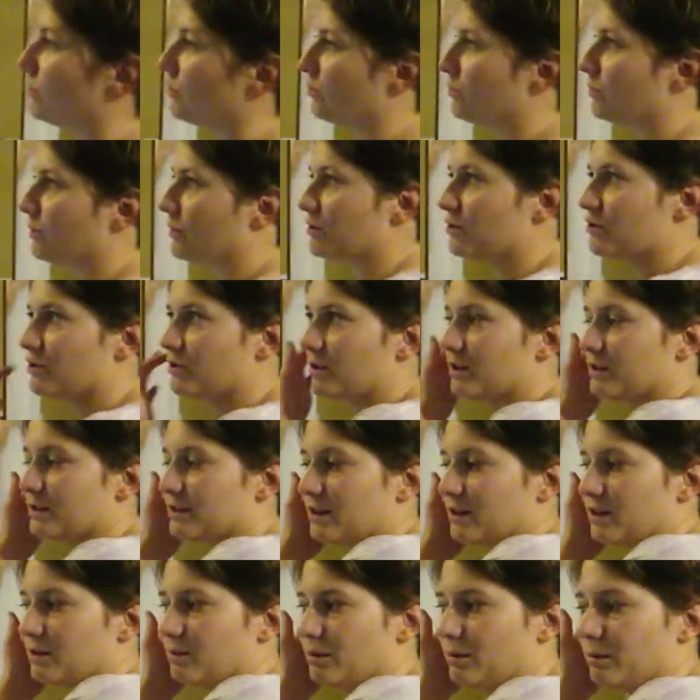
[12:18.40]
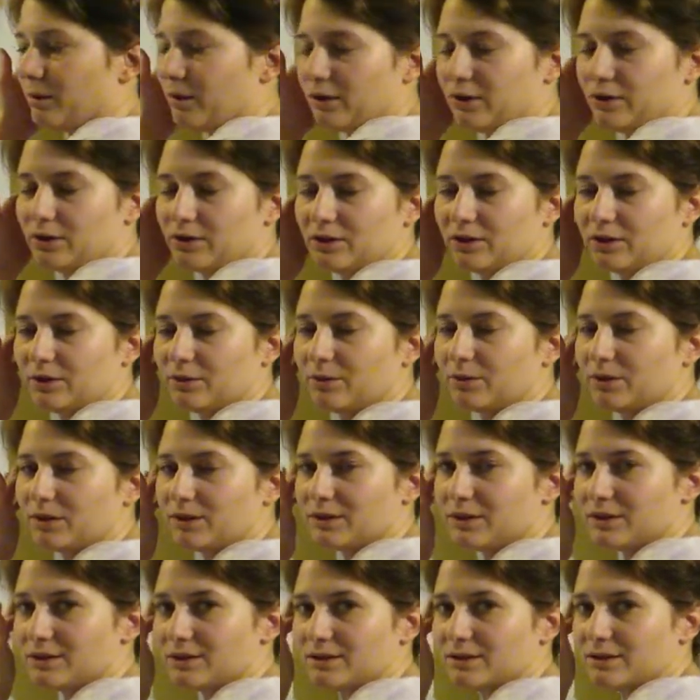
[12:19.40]
bigger picture. It's going to be better than what
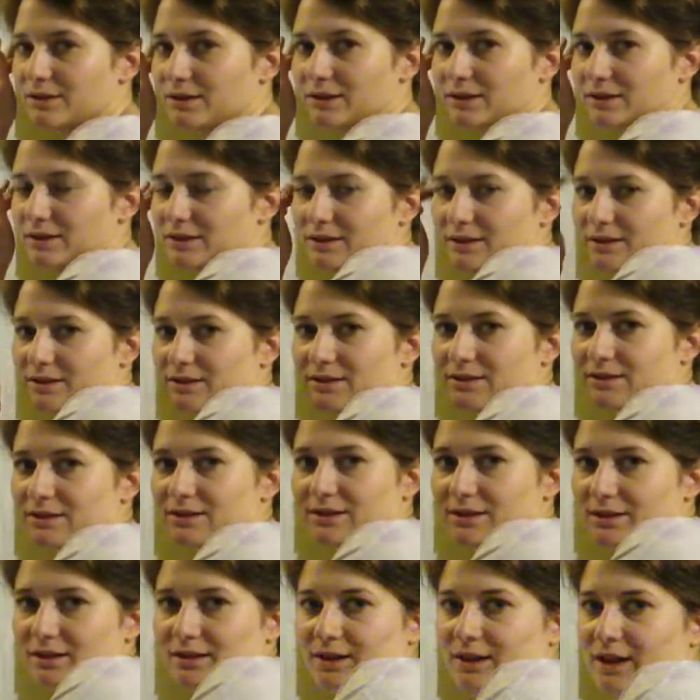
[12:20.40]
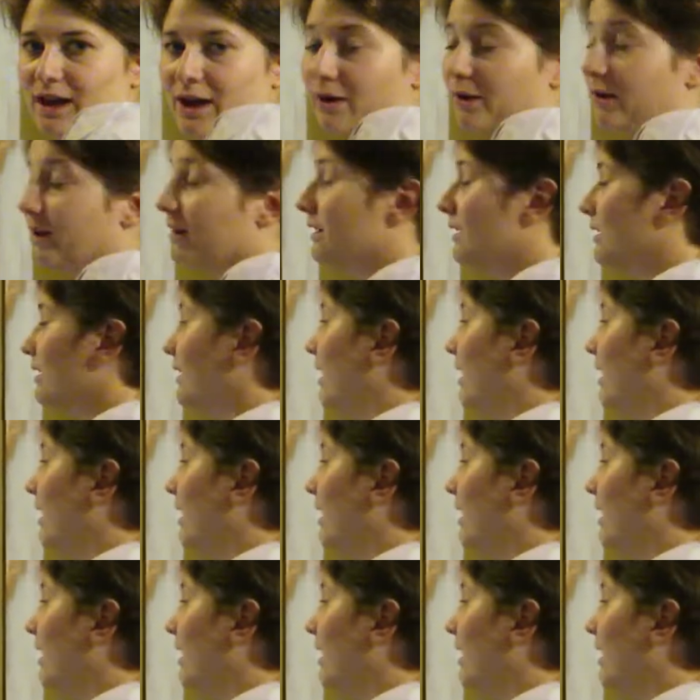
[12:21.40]
it is. Like, it's, how can yeah.